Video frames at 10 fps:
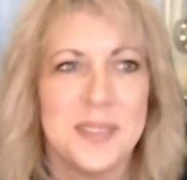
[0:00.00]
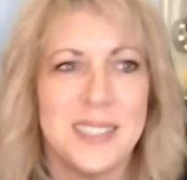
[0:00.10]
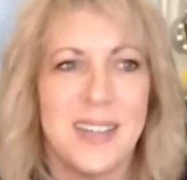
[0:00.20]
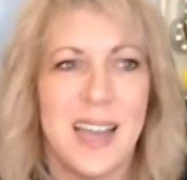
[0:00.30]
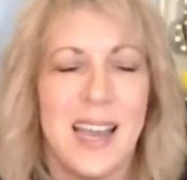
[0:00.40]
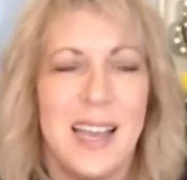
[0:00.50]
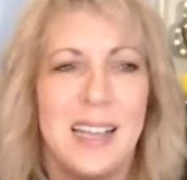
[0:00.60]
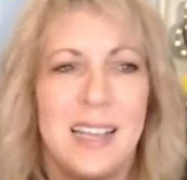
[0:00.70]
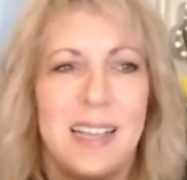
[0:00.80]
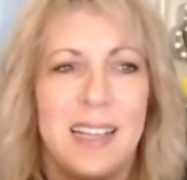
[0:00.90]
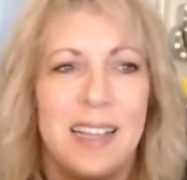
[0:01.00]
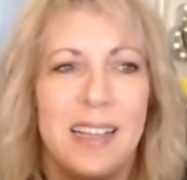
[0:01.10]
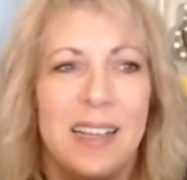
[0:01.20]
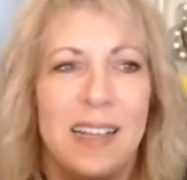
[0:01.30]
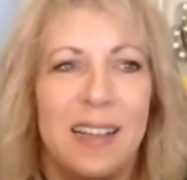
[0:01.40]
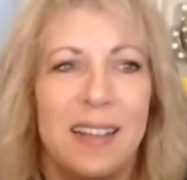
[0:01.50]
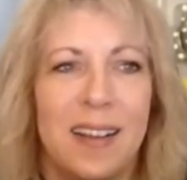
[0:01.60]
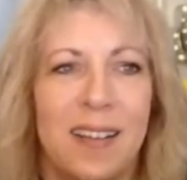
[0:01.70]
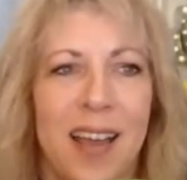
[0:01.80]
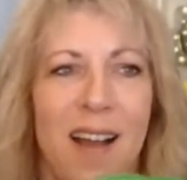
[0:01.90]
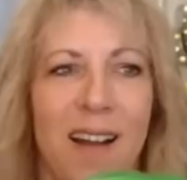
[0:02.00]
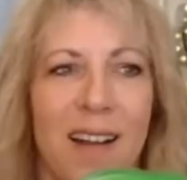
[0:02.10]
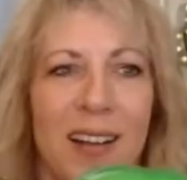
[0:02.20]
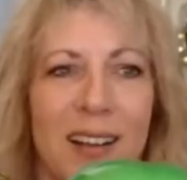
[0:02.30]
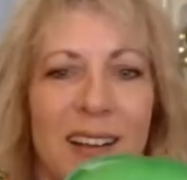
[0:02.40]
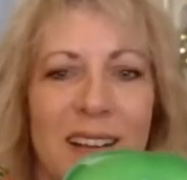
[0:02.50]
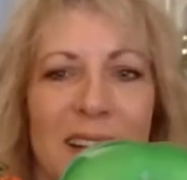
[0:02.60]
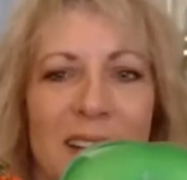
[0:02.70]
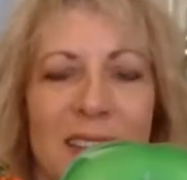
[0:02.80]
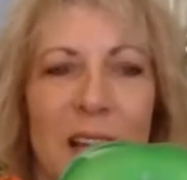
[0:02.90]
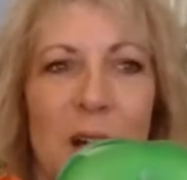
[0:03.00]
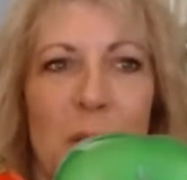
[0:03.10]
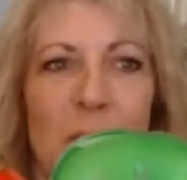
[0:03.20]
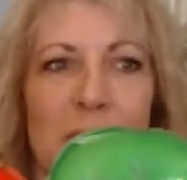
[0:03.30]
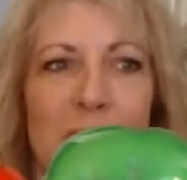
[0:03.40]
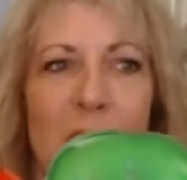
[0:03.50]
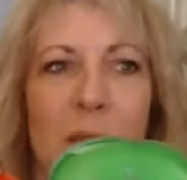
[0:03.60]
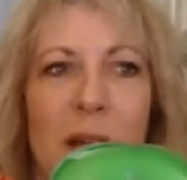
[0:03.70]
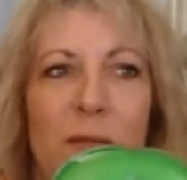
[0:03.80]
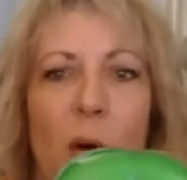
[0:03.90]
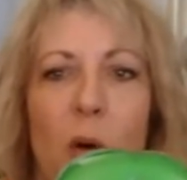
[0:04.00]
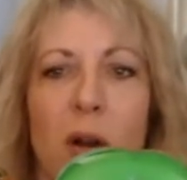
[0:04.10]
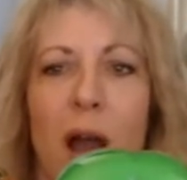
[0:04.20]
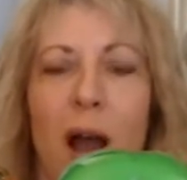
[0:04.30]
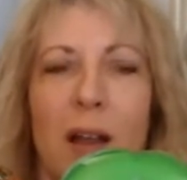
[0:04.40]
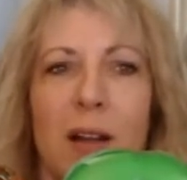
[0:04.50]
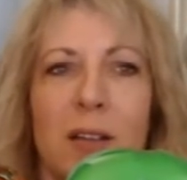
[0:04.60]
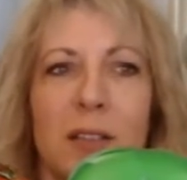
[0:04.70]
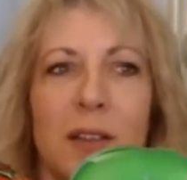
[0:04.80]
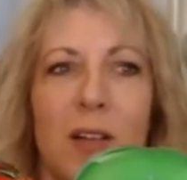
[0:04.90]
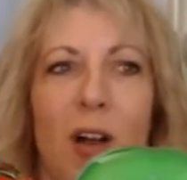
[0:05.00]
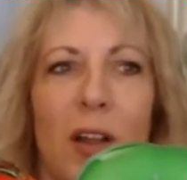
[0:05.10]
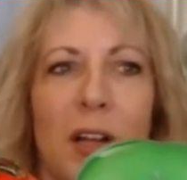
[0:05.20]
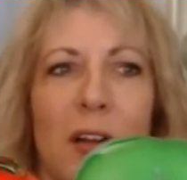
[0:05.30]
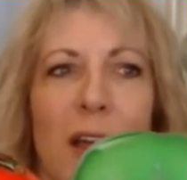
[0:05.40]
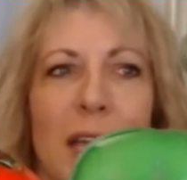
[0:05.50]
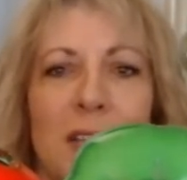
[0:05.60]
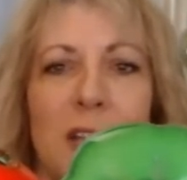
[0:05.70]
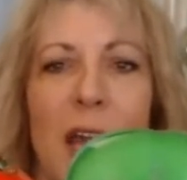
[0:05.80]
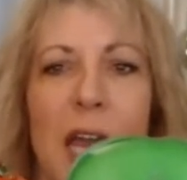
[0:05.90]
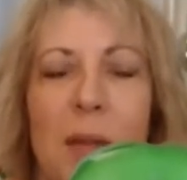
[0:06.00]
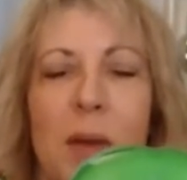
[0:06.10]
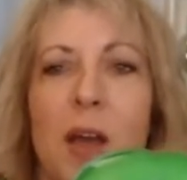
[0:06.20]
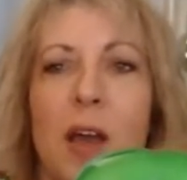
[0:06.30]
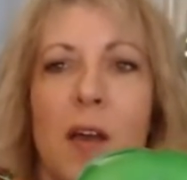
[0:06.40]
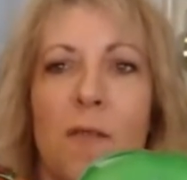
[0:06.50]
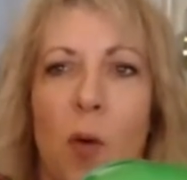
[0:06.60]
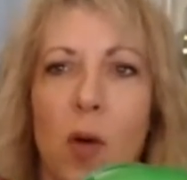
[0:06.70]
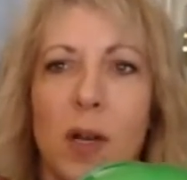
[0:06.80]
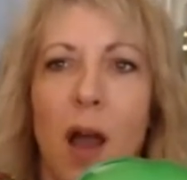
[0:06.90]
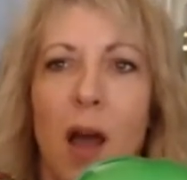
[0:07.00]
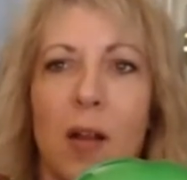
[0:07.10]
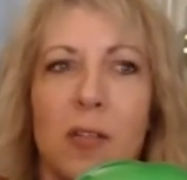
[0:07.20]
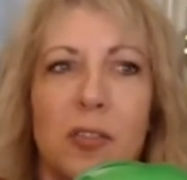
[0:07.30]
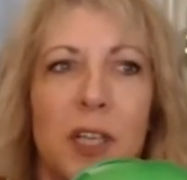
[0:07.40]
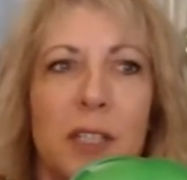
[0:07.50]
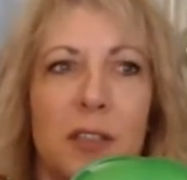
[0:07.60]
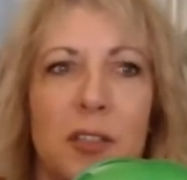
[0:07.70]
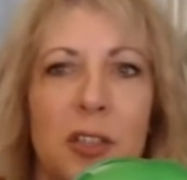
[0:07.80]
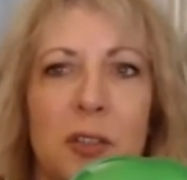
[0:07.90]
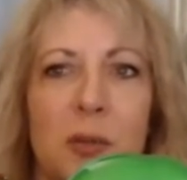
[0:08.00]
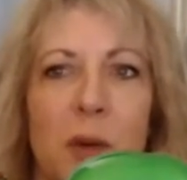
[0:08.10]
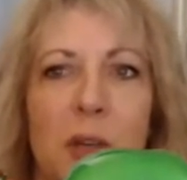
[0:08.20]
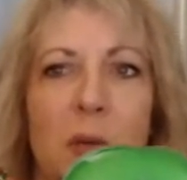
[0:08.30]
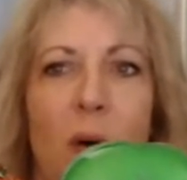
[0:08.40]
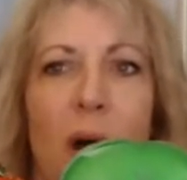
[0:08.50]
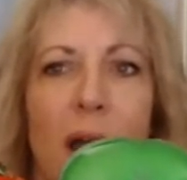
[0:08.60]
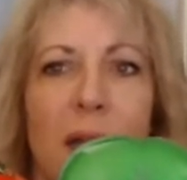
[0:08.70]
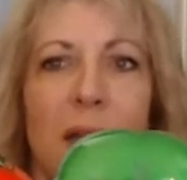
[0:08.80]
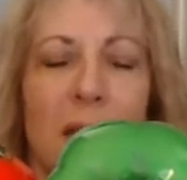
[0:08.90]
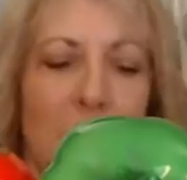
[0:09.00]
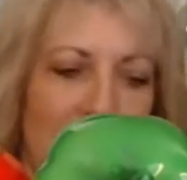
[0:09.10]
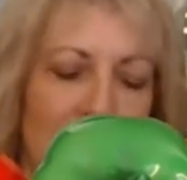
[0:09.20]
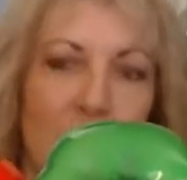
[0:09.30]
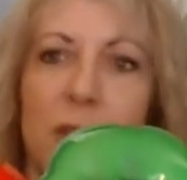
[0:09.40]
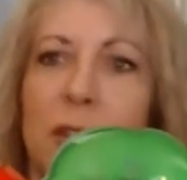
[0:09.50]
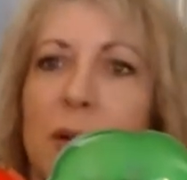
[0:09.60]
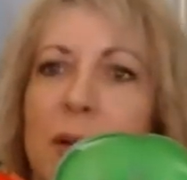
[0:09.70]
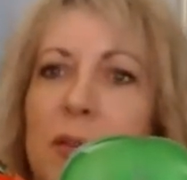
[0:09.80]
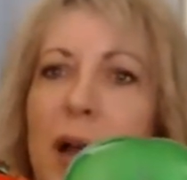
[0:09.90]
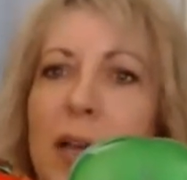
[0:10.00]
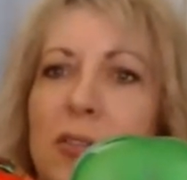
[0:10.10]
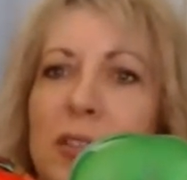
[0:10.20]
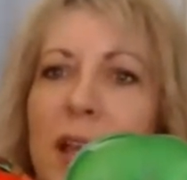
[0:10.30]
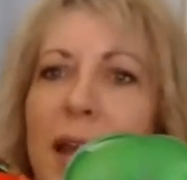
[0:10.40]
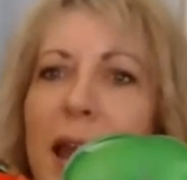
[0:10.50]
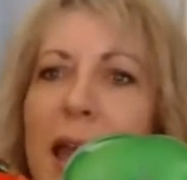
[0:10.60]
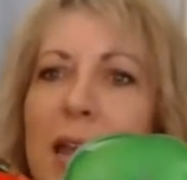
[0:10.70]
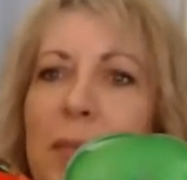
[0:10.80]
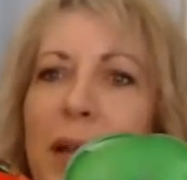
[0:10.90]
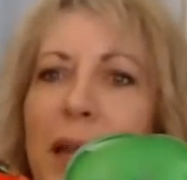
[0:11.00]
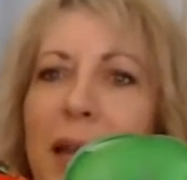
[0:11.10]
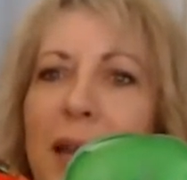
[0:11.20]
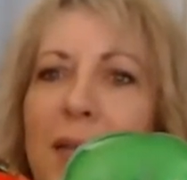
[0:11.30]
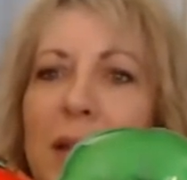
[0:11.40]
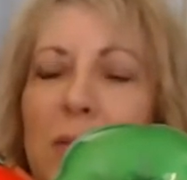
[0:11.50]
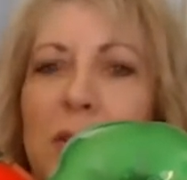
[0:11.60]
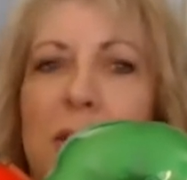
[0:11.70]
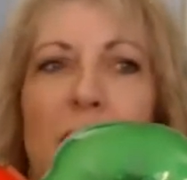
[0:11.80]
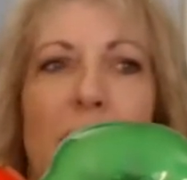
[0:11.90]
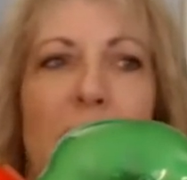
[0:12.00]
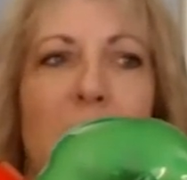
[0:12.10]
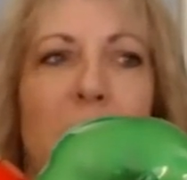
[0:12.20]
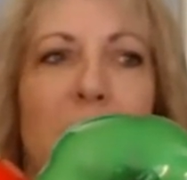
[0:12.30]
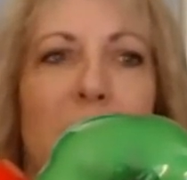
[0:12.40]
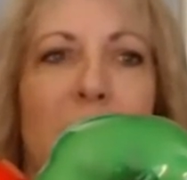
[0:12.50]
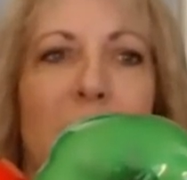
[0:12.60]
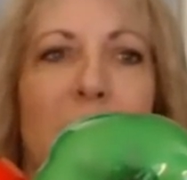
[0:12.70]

Okay. There they are. So we'll start them at $4. They're all in great shape. $4, you get to choose what you want. And then we'll do, you guys are saying eggplant, and then we'll do the eggplant.